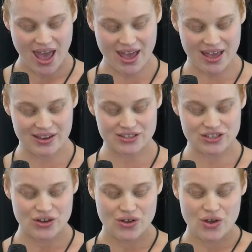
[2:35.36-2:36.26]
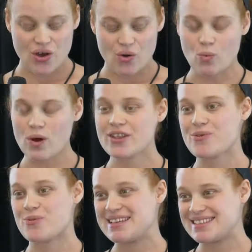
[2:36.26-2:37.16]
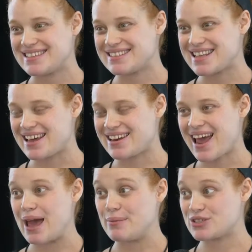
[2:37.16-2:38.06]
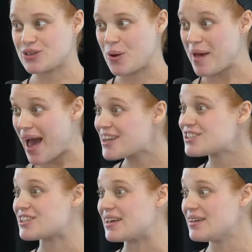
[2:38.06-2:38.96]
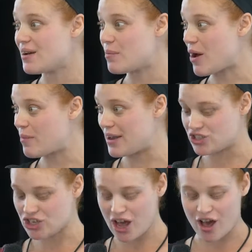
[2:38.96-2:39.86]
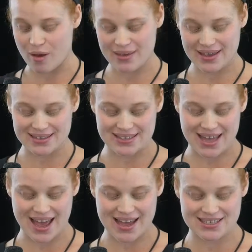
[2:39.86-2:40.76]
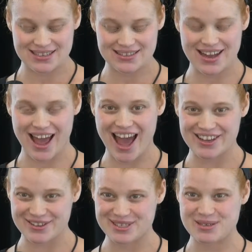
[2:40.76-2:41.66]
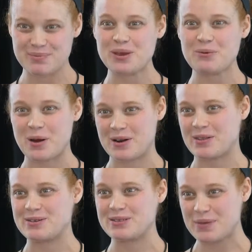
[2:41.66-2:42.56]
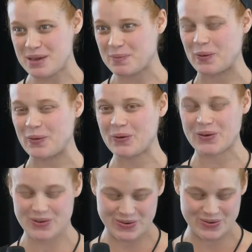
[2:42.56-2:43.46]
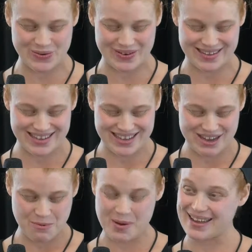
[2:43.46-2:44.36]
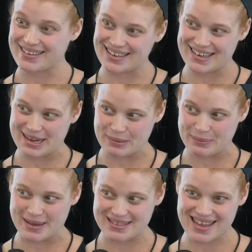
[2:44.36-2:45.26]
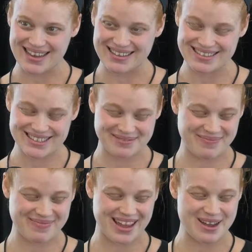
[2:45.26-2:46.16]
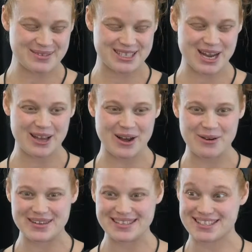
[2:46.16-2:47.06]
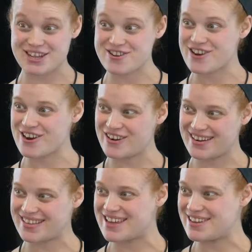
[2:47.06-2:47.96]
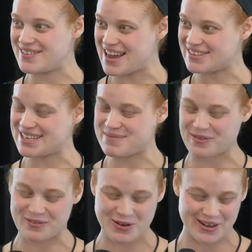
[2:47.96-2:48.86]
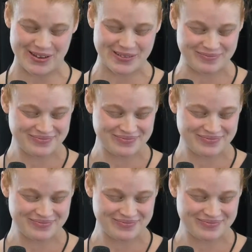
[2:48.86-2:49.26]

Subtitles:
And one of the reasons that I'm so passionate about my job is that I used to be one of those people who were alienated by science. I was not always the nerd that you now see before you.